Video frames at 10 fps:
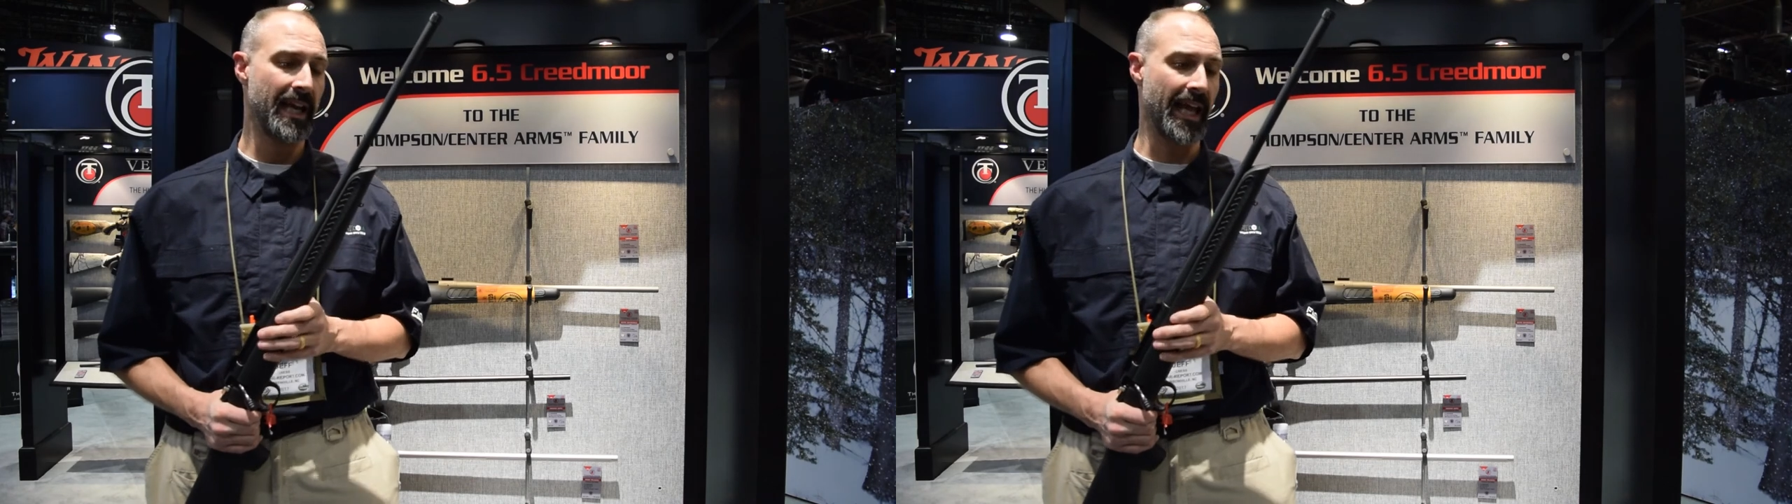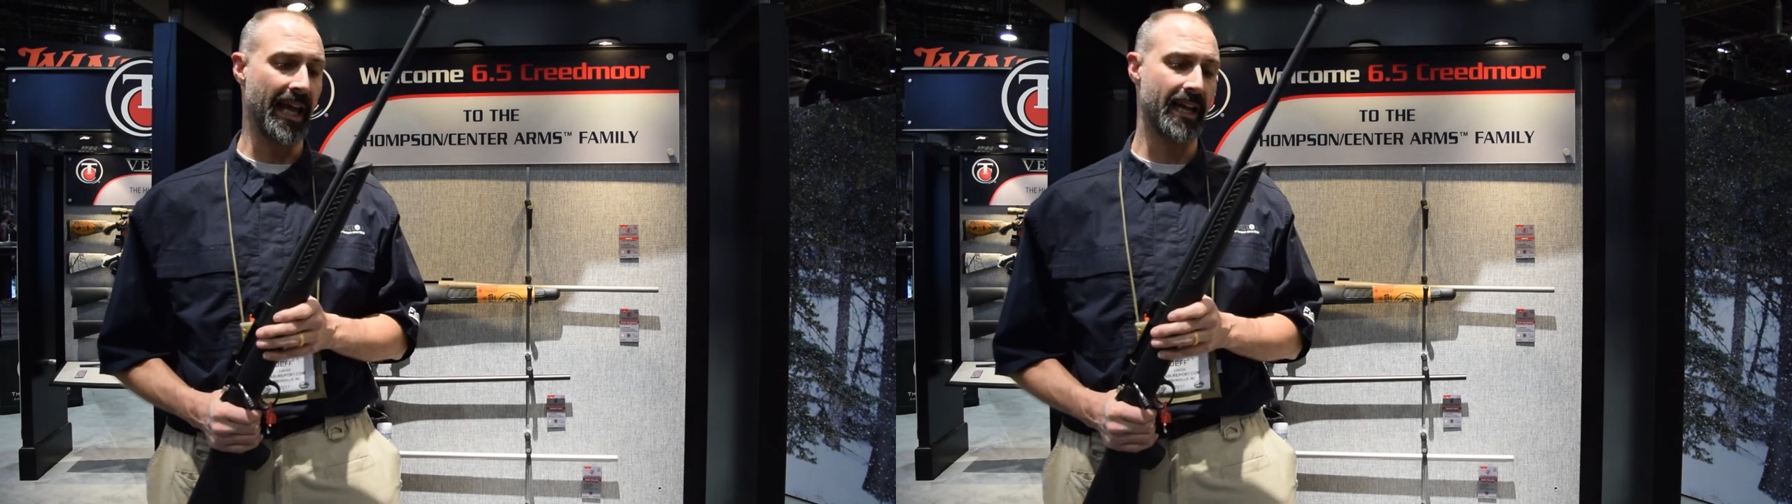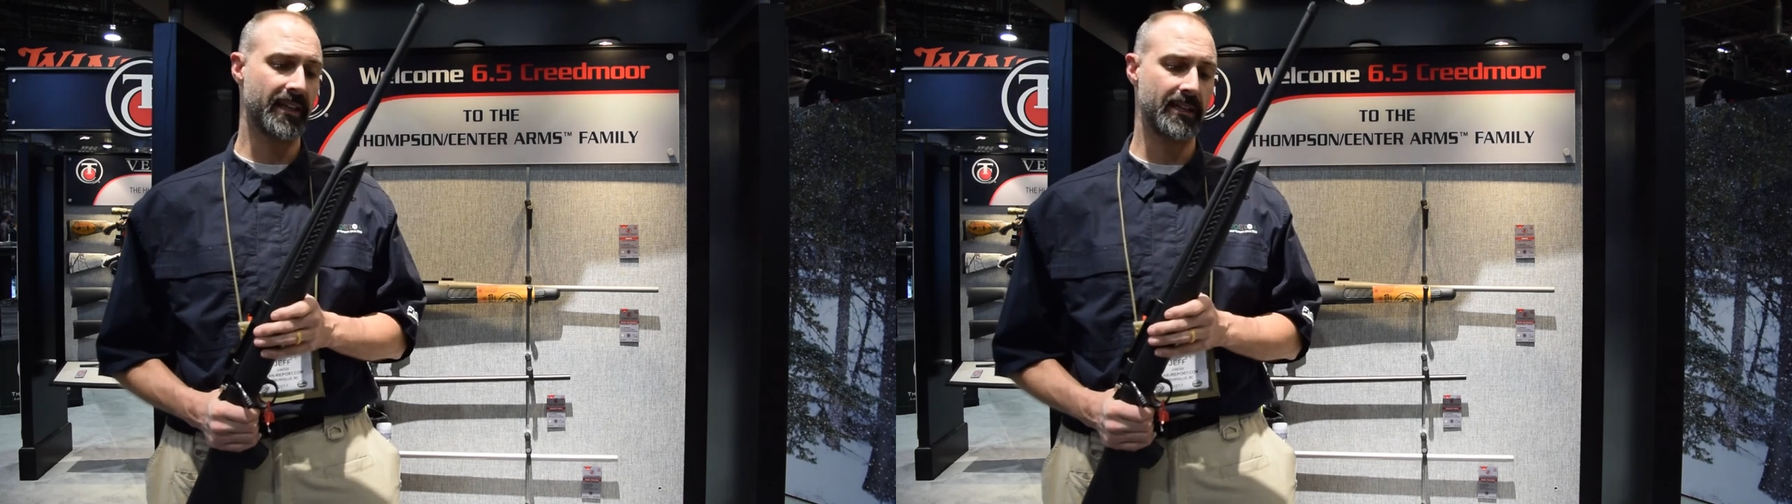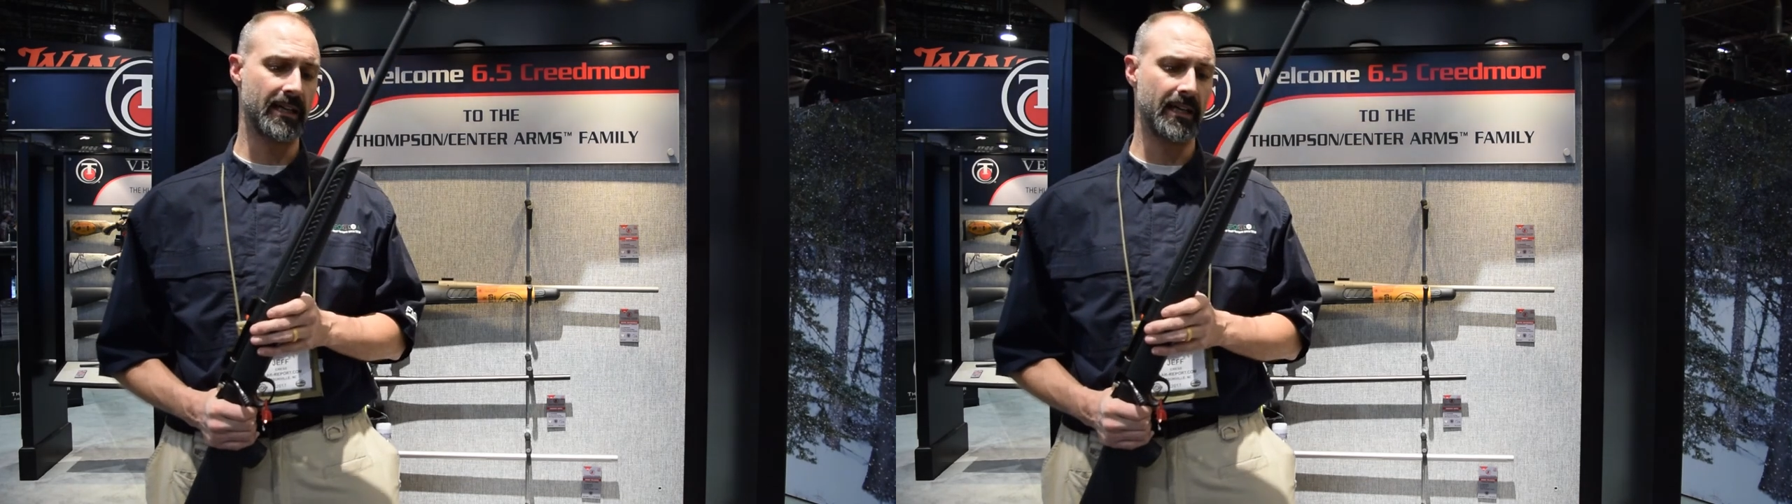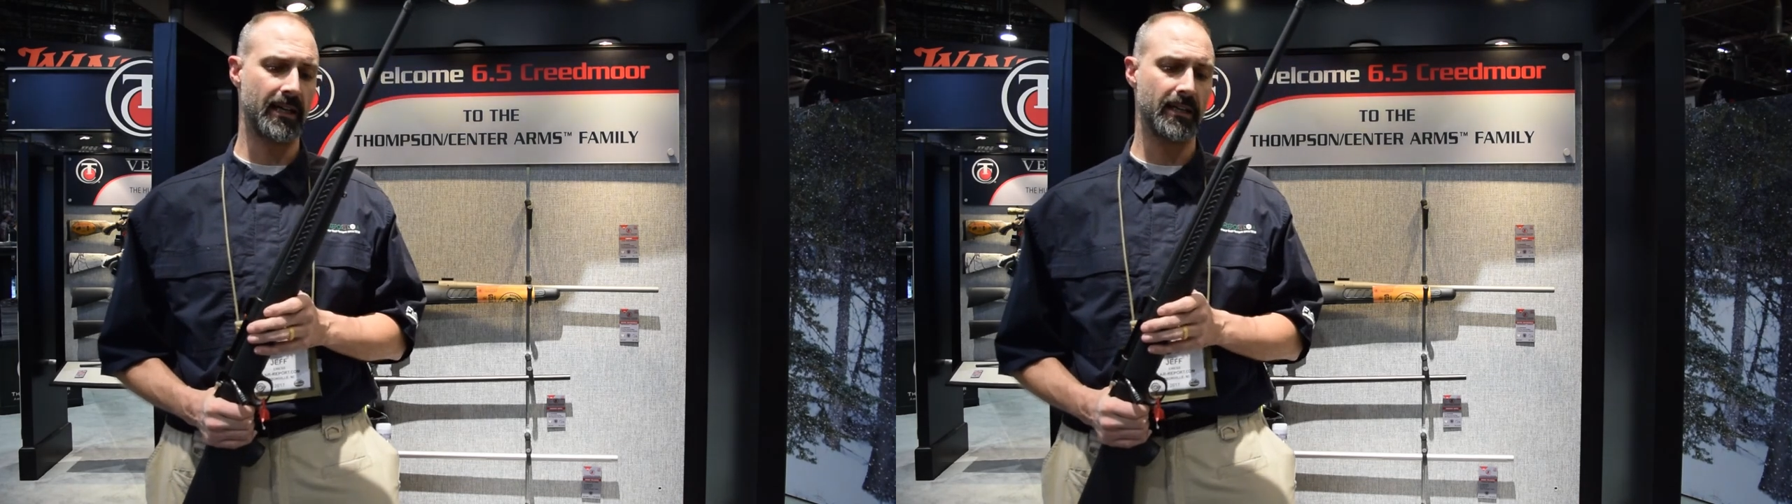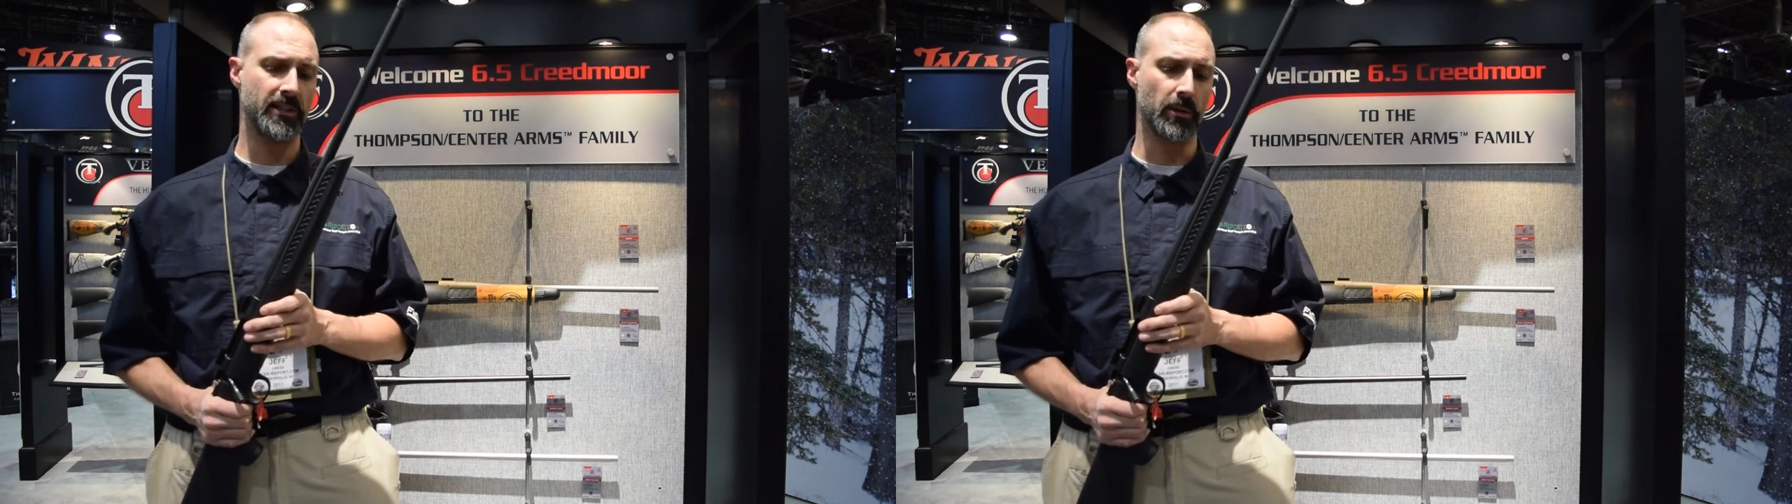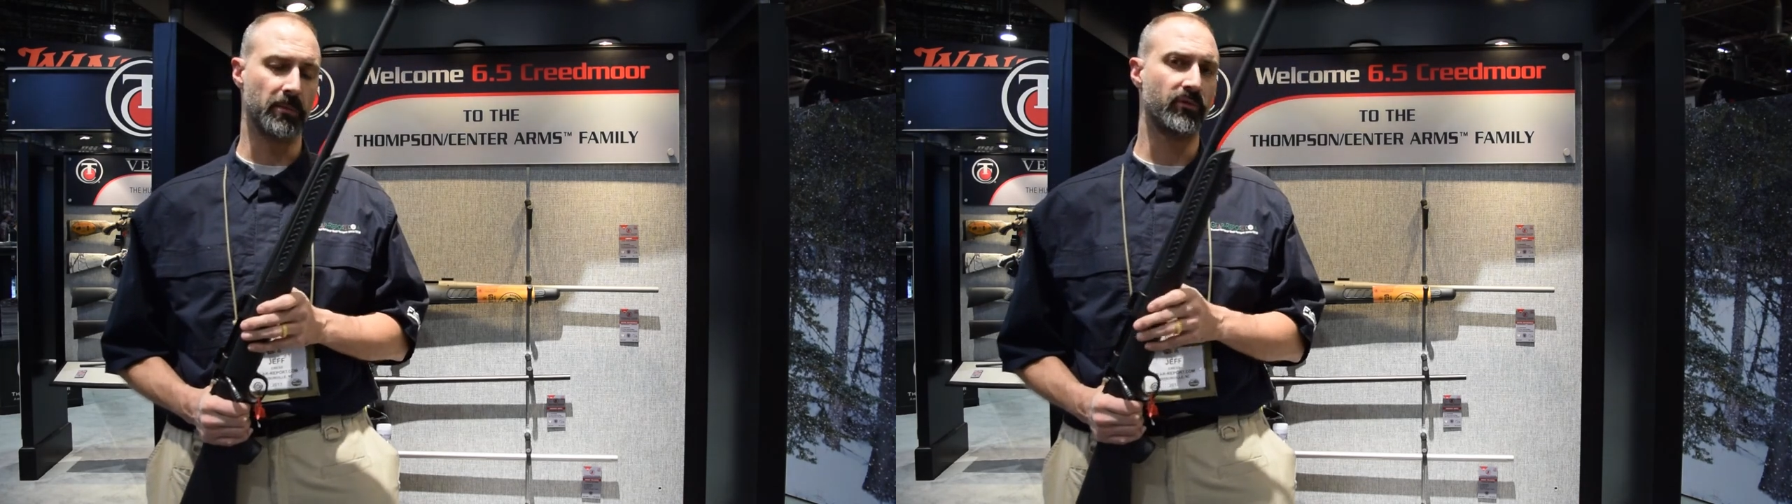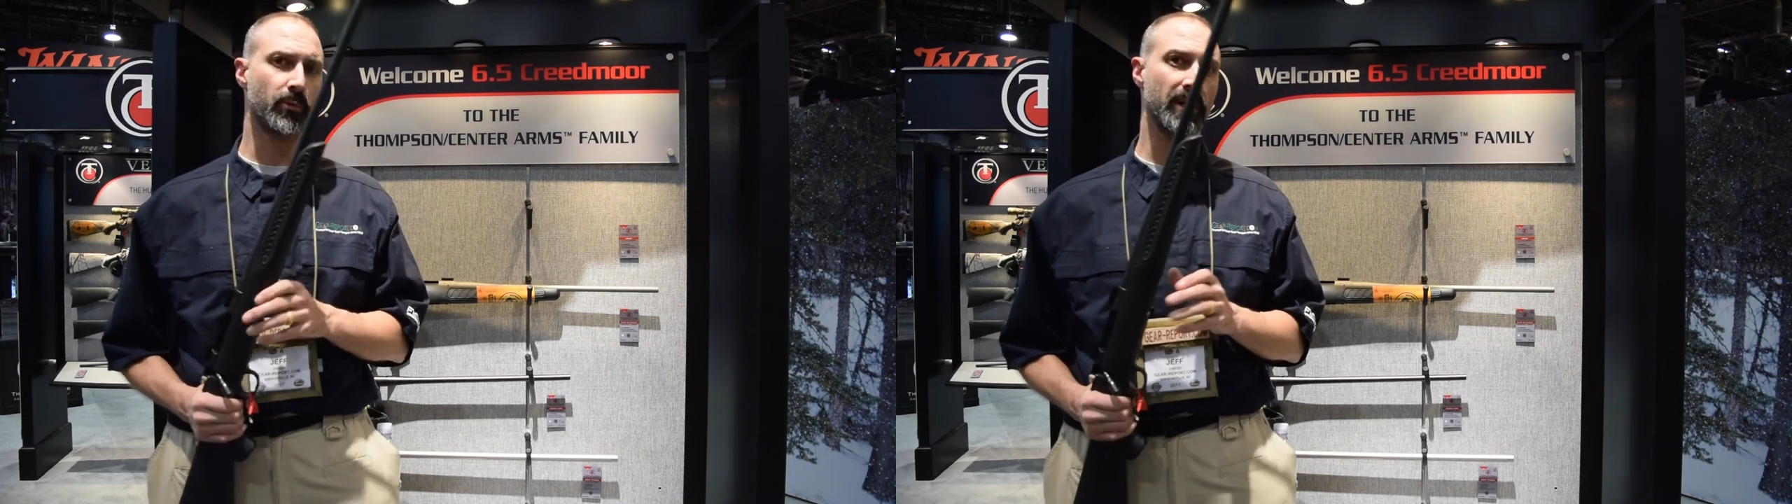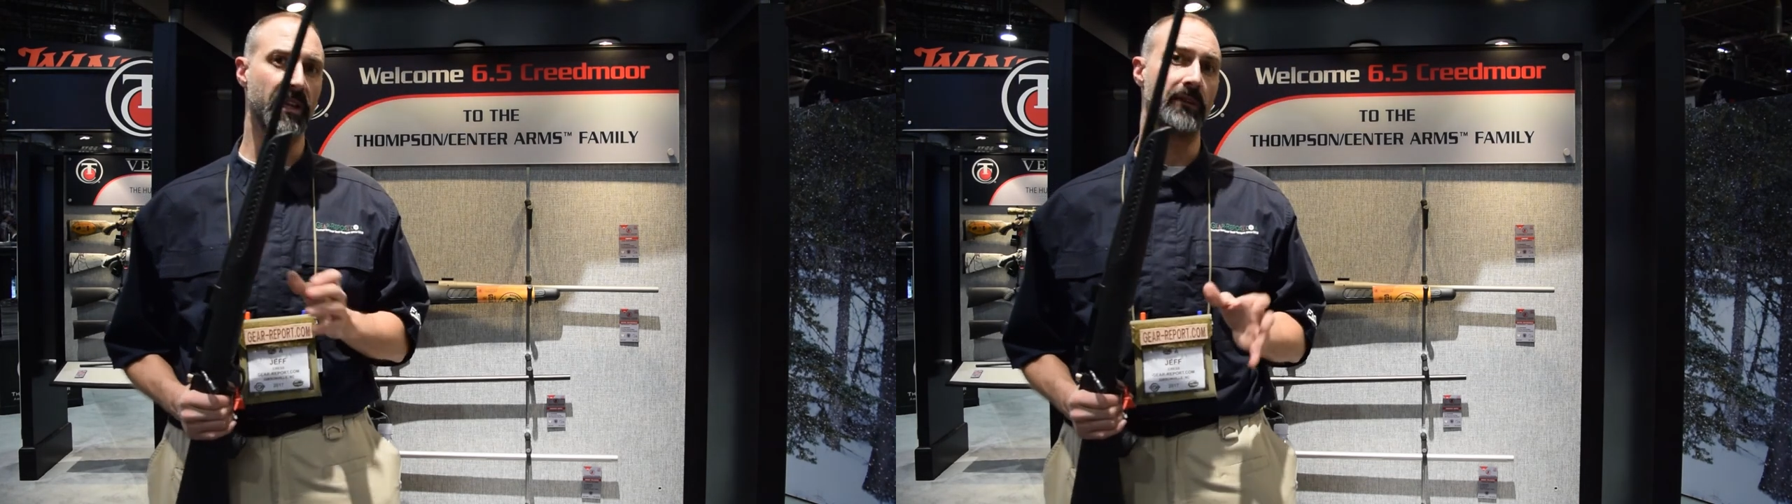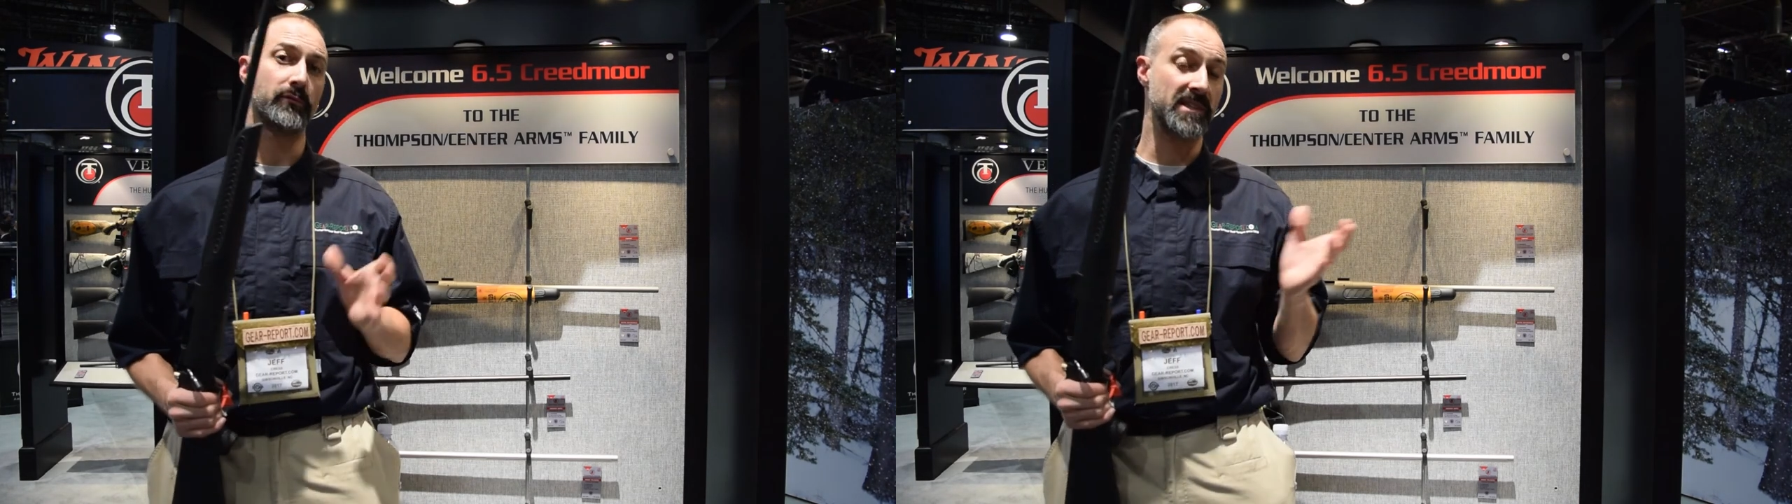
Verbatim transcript: and uh, you know, before we left,